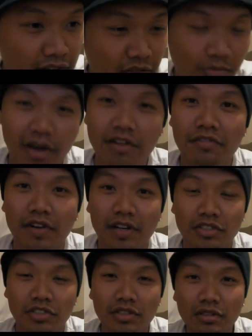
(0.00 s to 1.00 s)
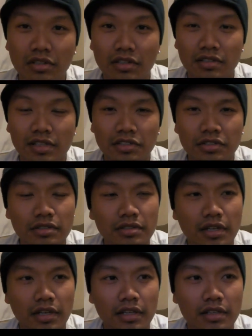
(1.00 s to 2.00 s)
So my friend, she looks and she's
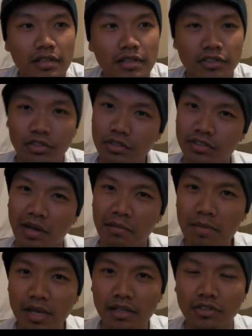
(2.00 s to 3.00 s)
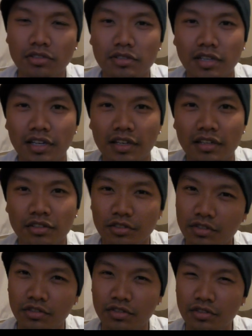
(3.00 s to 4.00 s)
like, and she looks at me and she's like,
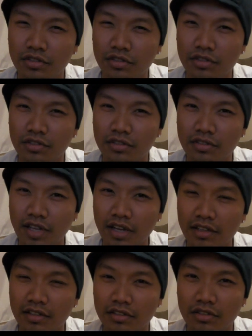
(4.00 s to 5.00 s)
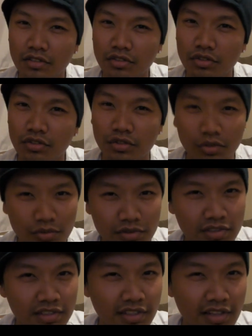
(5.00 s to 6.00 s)
Danny, do you
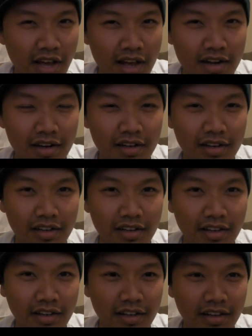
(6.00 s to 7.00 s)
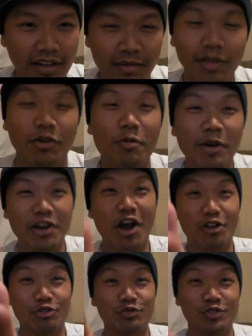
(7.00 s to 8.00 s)
see that? And I'm like, oh my
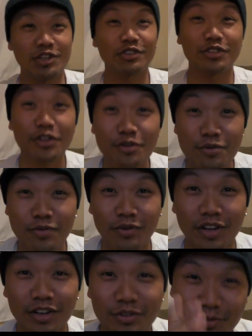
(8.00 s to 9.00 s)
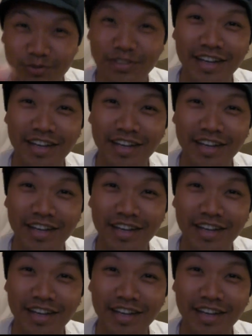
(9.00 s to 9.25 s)
God, you see it too. You